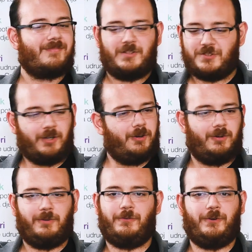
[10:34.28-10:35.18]

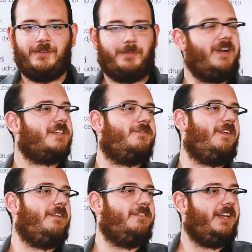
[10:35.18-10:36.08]
So for the past
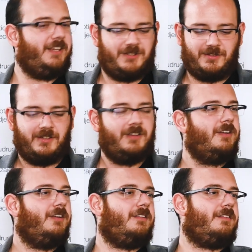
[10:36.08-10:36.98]
5 days,
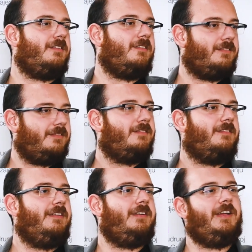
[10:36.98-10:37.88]

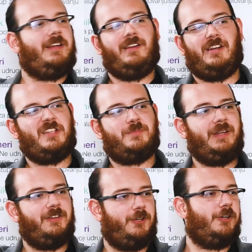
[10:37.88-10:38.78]
it has
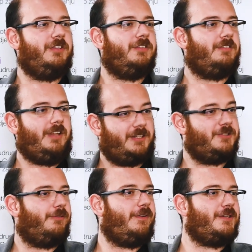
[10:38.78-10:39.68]
been good. Like,
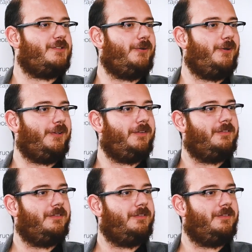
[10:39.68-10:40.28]
so far, so good.